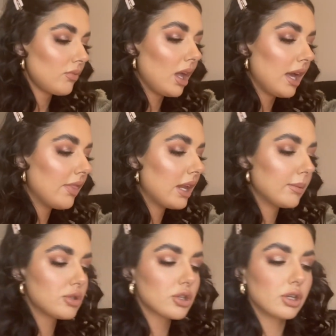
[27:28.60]
And then I'm
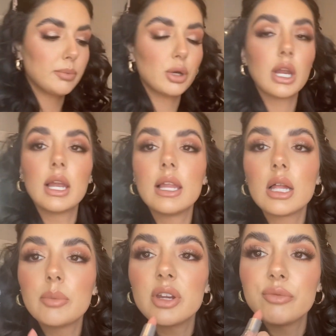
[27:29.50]
just going to put a little
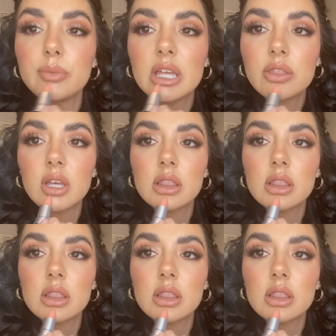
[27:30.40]
bit of Myth in the